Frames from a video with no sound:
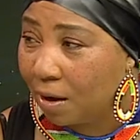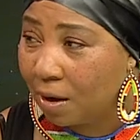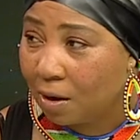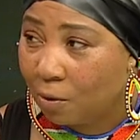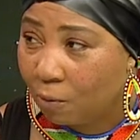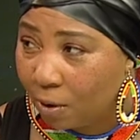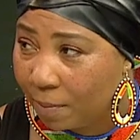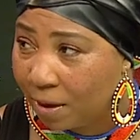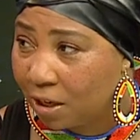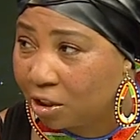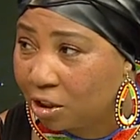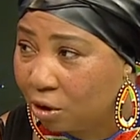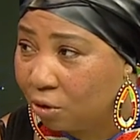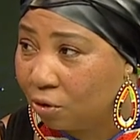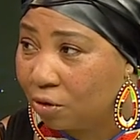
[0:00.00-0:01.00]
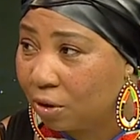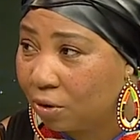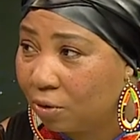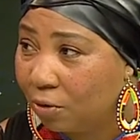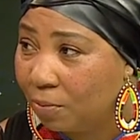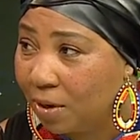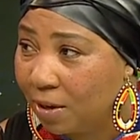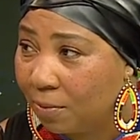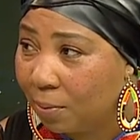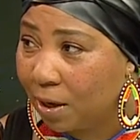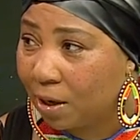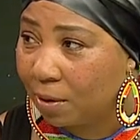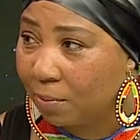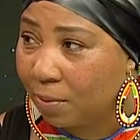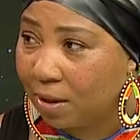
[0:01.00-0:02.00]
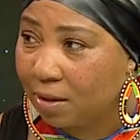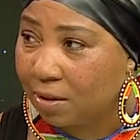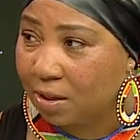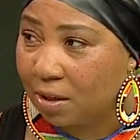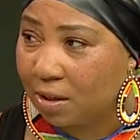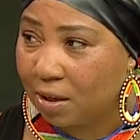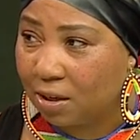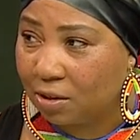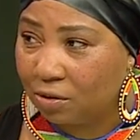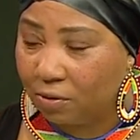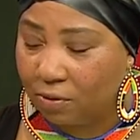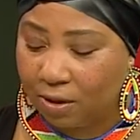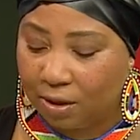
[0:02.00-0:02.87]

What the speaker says: Women and children who have been impacted by this catastrophe.